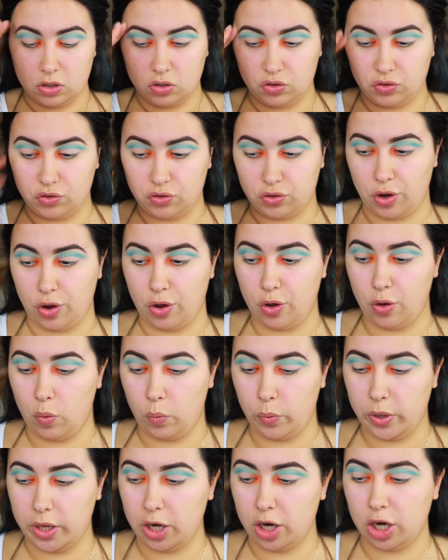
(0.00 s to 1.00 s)
So
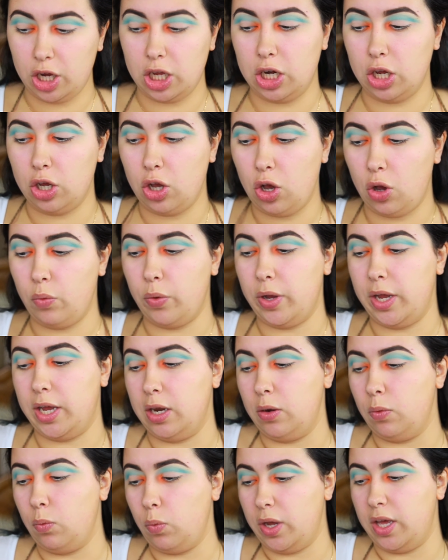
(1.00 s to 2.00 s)
we are gonna go
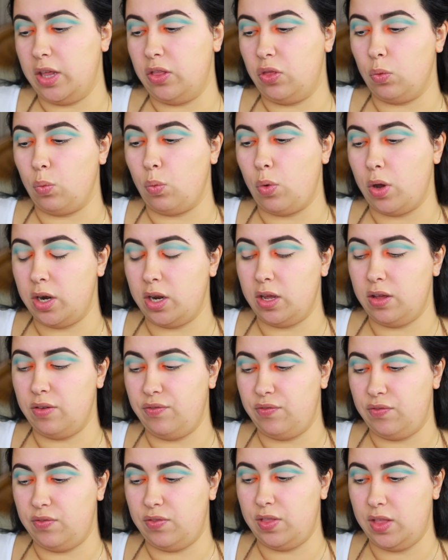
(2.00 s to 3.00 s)
in with one
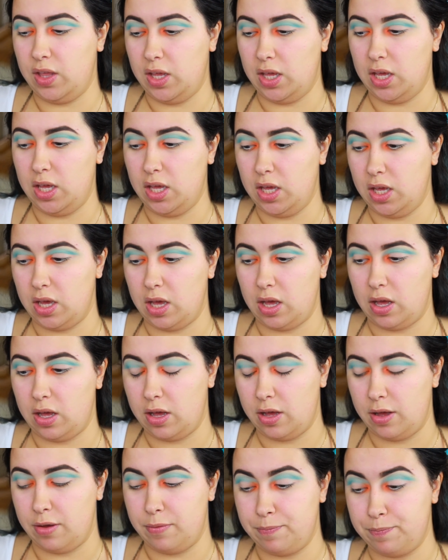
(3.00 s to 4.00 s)
of the
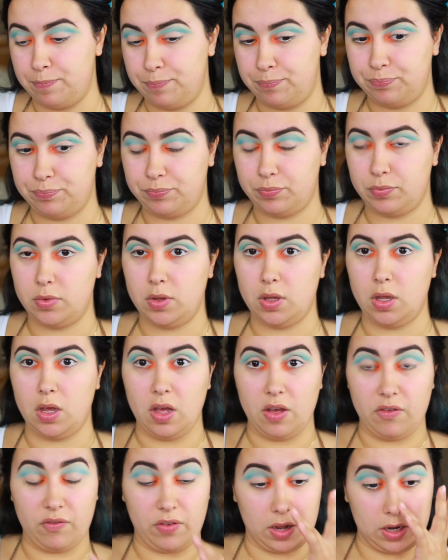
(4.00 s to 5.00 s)

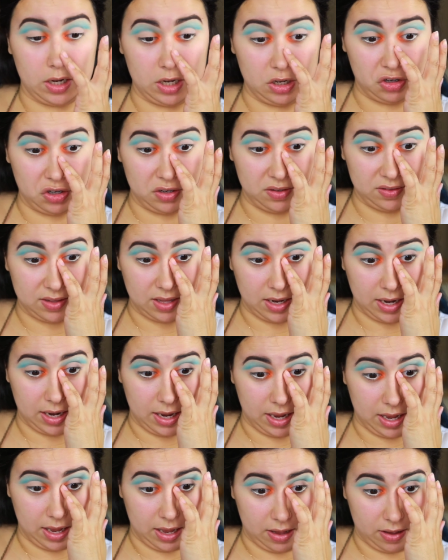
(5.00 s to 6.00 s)
foundations that
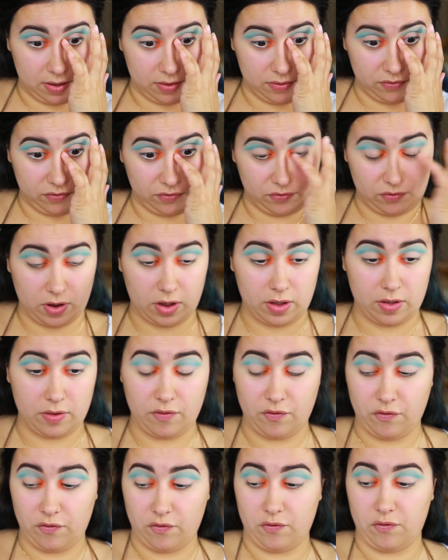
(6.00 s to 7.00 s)
I have
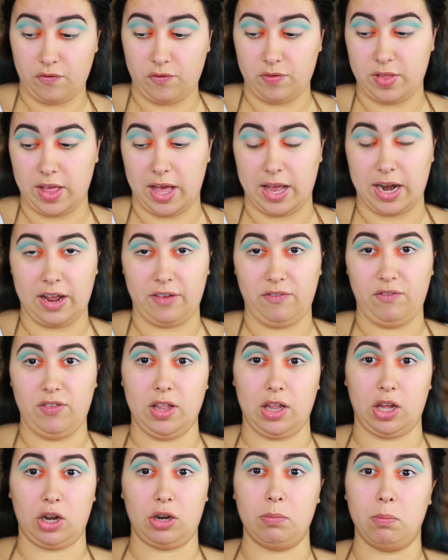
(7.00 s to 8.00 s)
that I
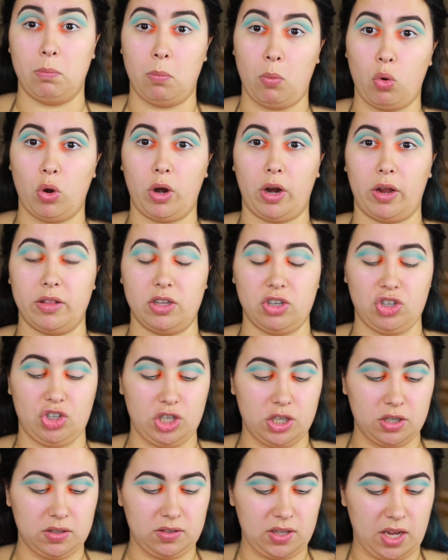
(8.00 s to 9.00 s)
feel are more on the
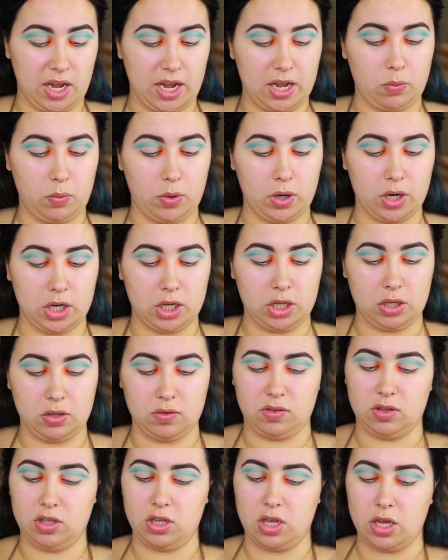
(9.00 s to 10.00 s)
sheer side. We're gonna
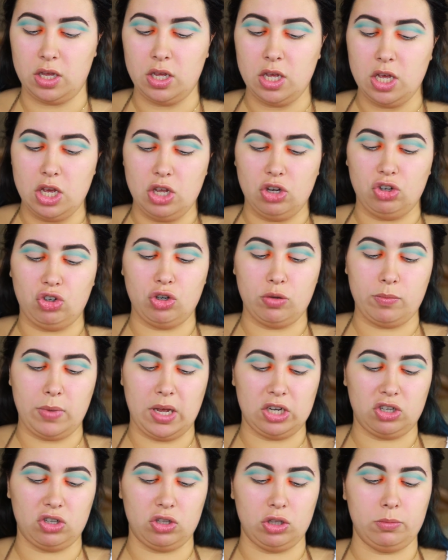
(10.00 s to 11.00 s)
use the True
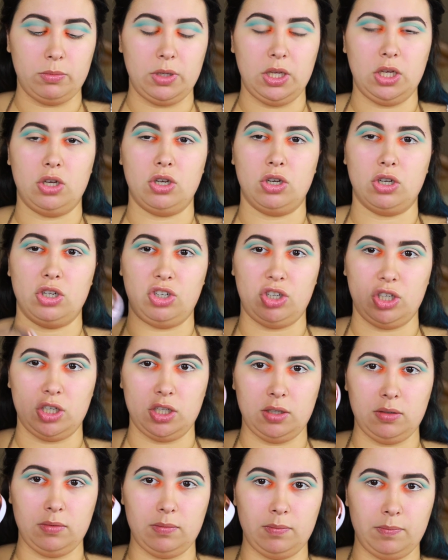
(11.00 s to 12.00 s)
Match Lumi
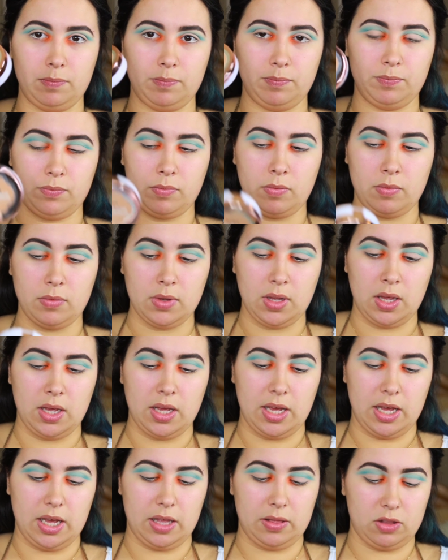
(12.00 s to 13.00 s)
Cushion
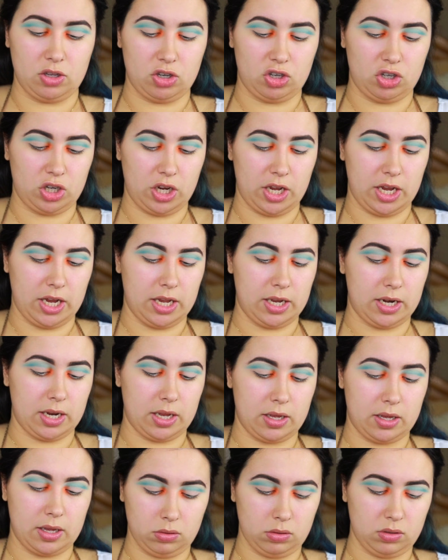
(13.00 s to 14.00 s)
in the shade